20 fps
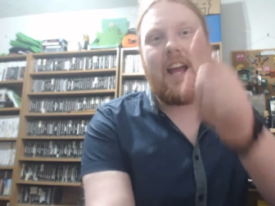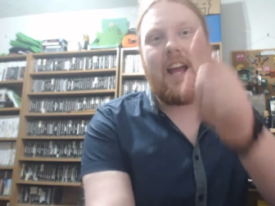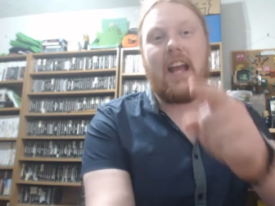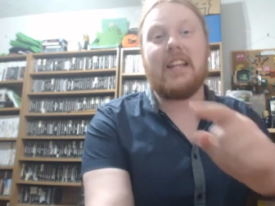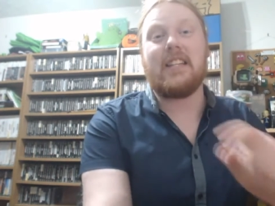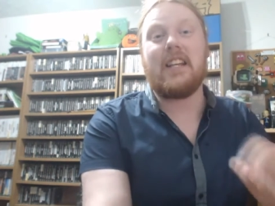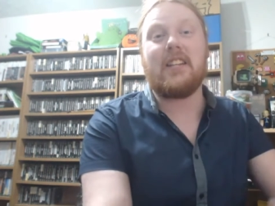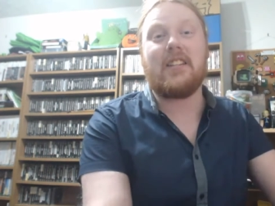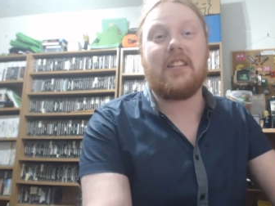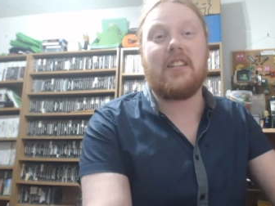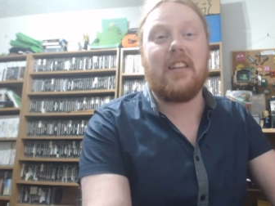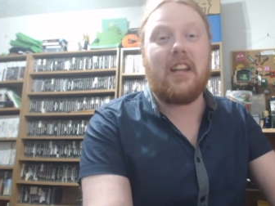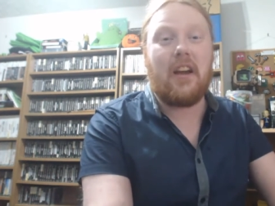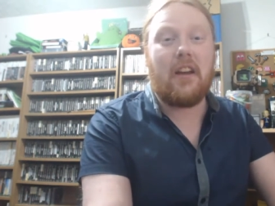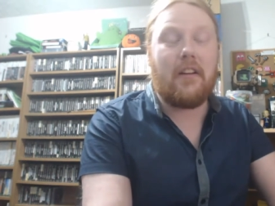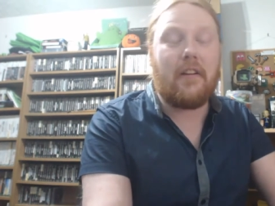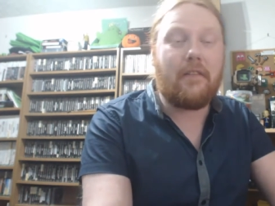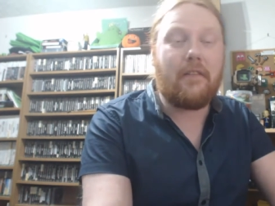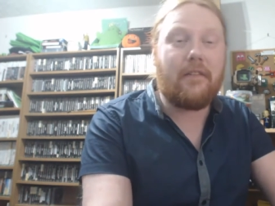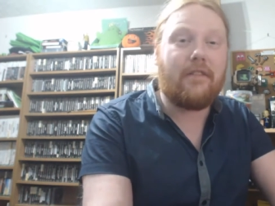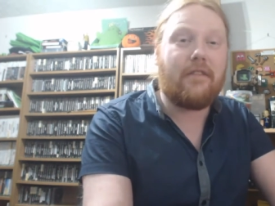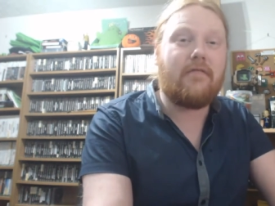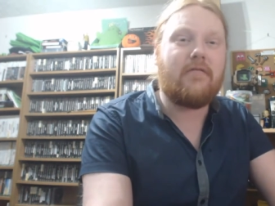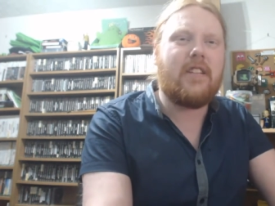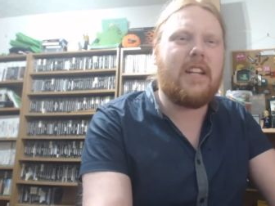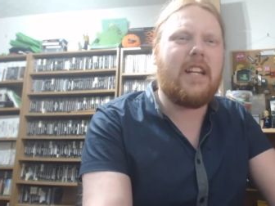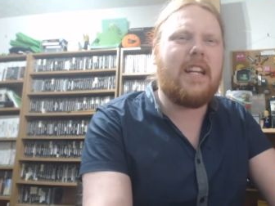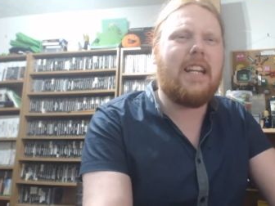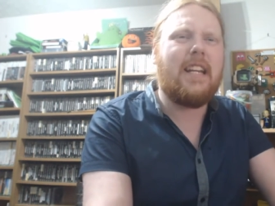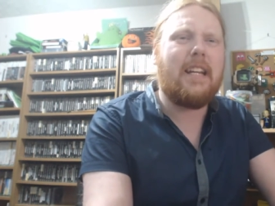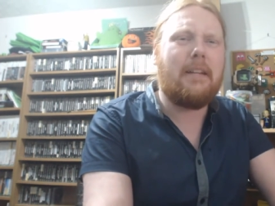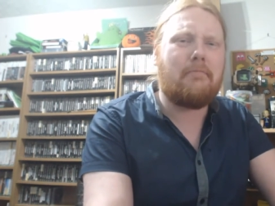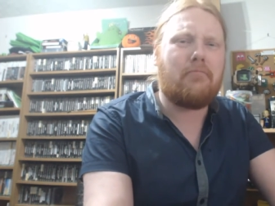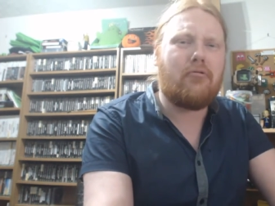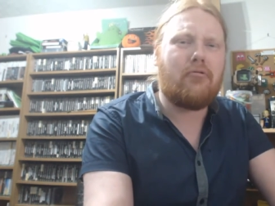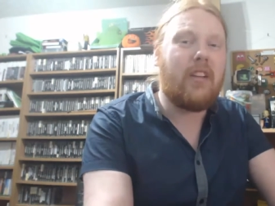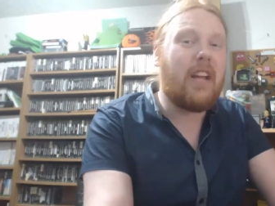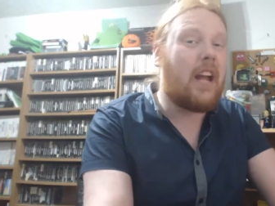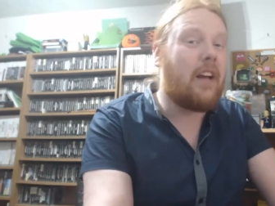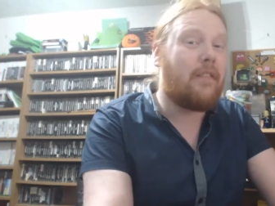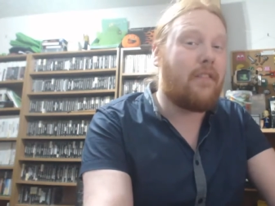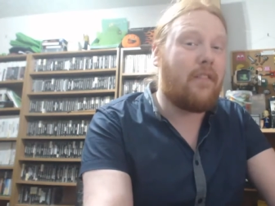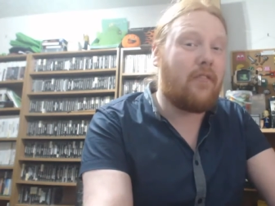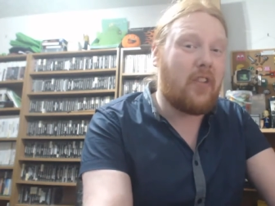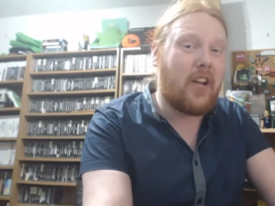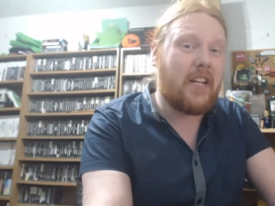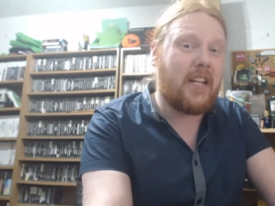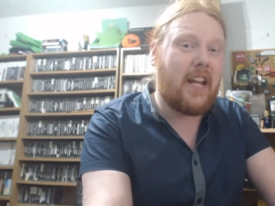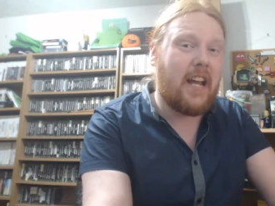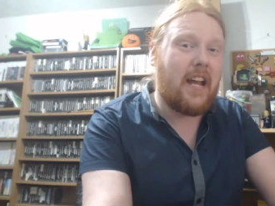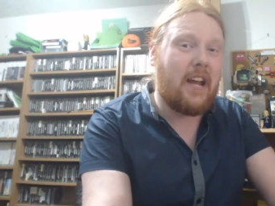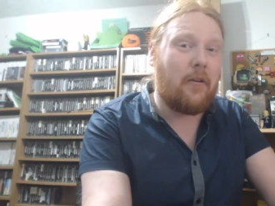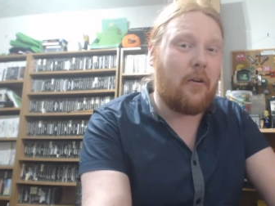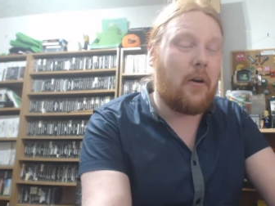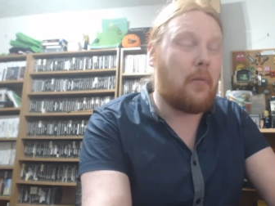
It's actually got a free pre-alpha right now.